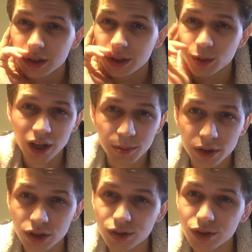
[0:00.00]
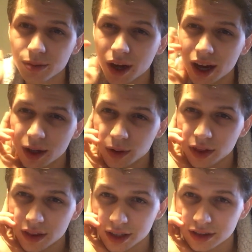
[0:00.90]
You would not pollute your mind with
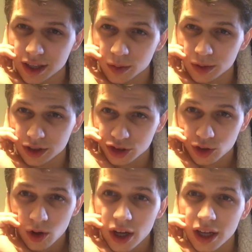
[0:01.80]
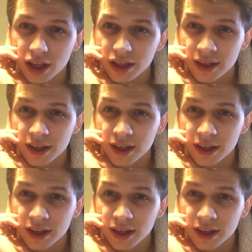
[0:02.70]
things that would destroy it,